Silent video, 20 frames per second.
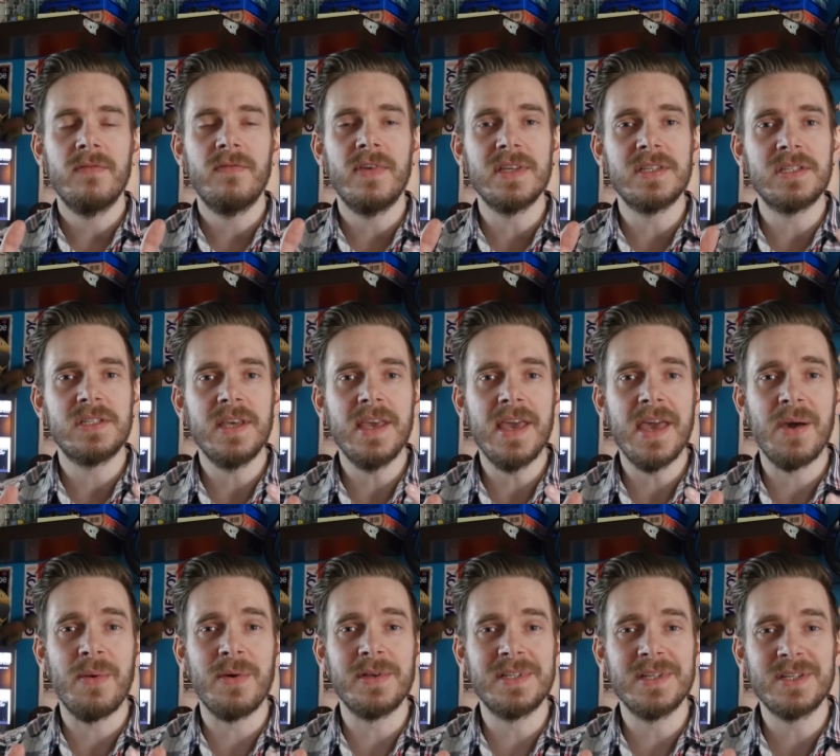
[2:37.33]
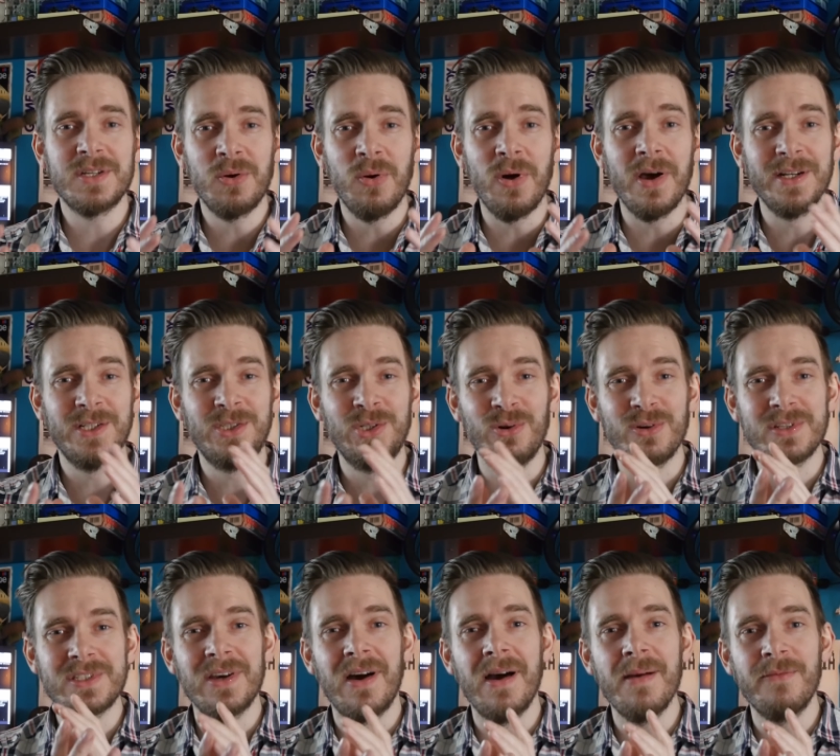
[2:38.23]
this year, which is quite a
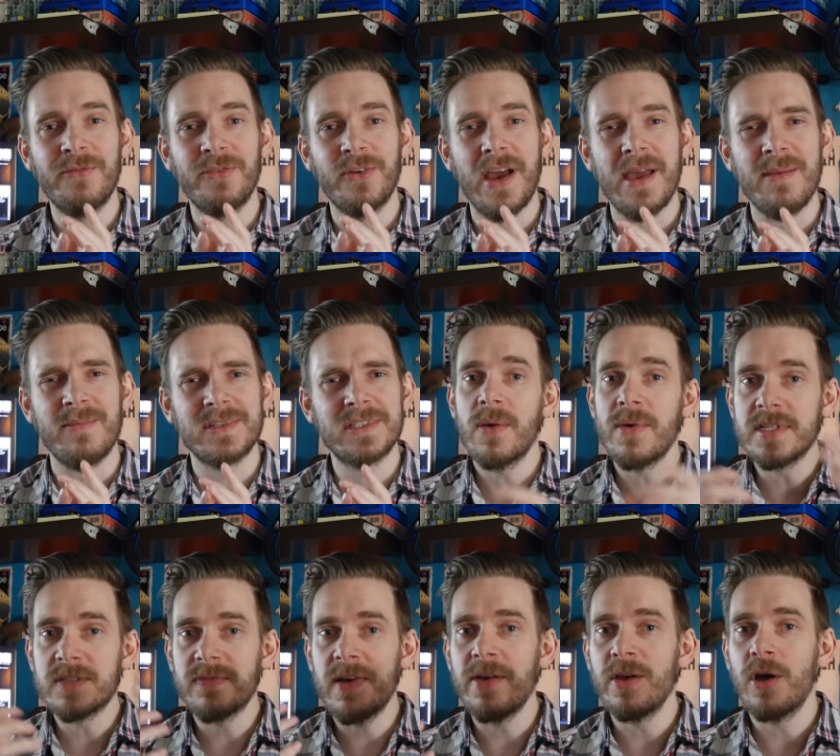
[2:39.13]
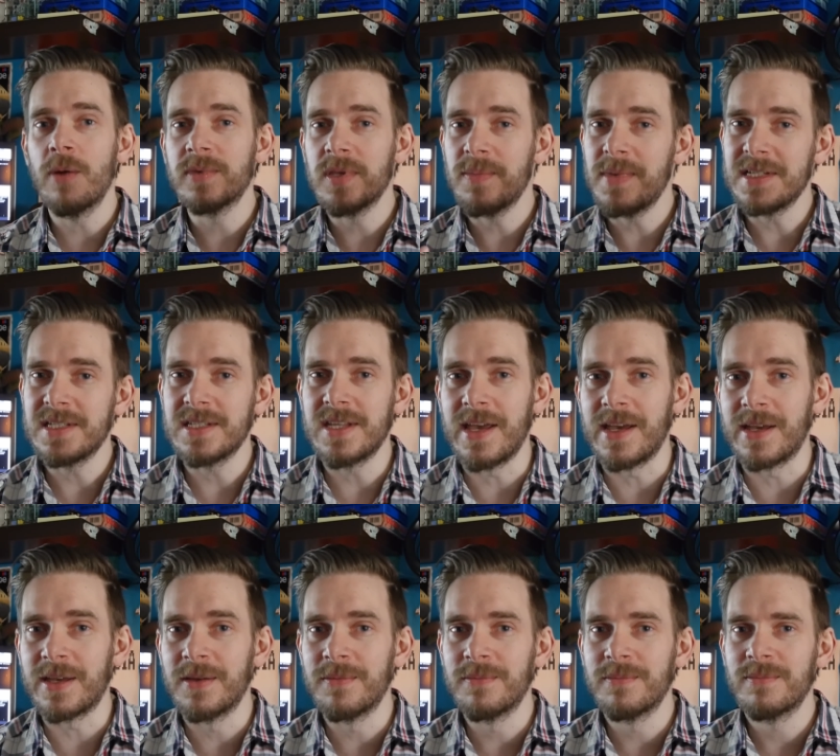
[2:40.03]
short time frame, so it's very
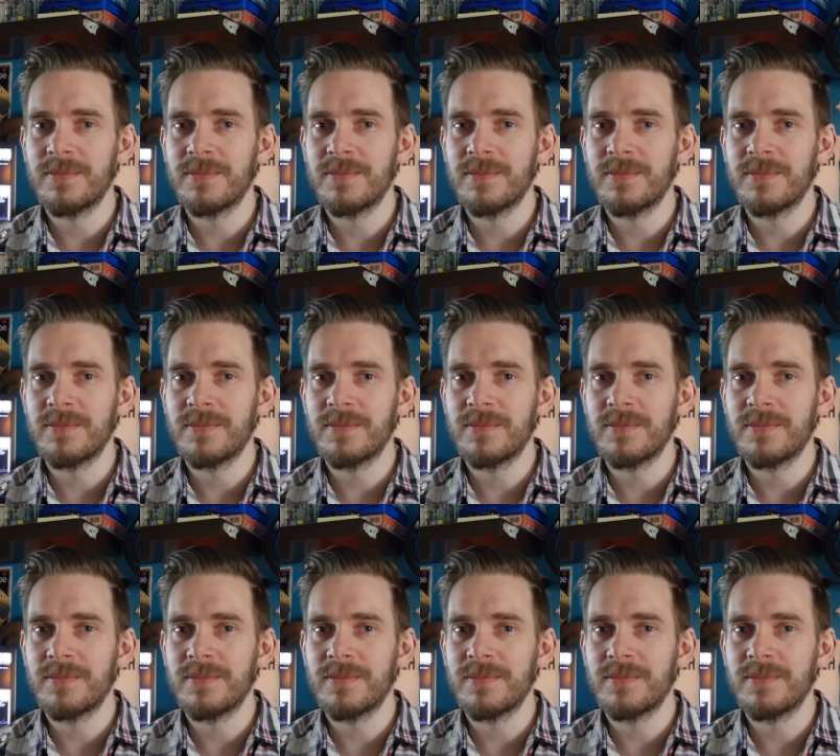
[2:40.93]
optimistic.